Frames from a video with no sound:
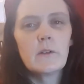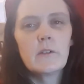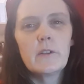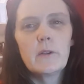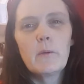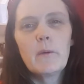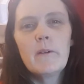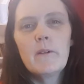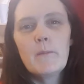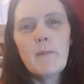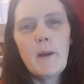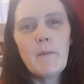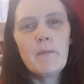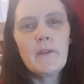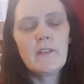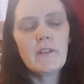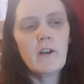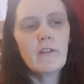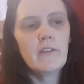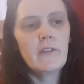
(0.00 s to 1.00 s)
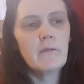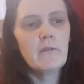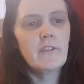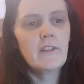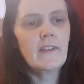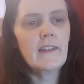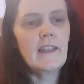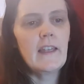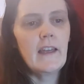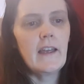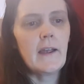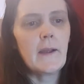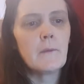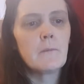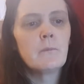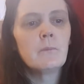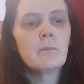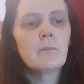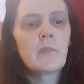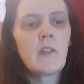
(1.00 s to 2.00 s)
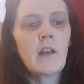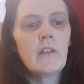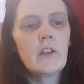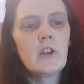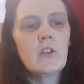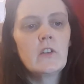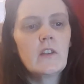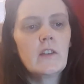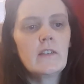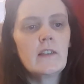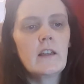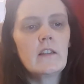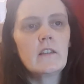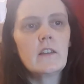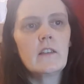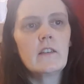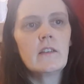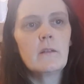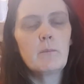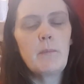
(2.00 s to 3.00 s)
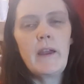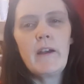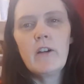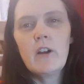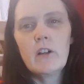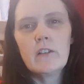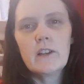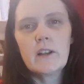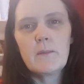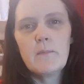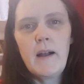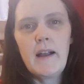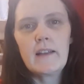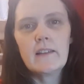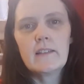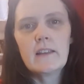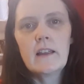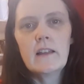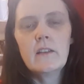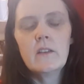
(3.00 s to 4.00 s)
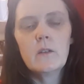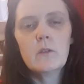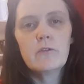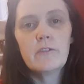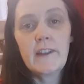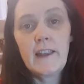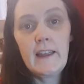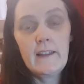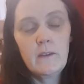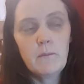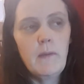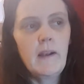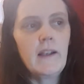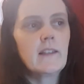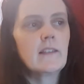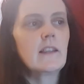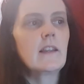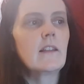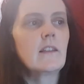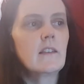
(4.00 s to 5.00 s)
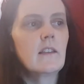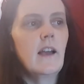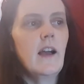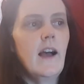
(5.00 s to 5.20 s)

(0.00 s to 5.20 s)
So we were members of them for the year and they used to send us periodic magazines, the kids magazines,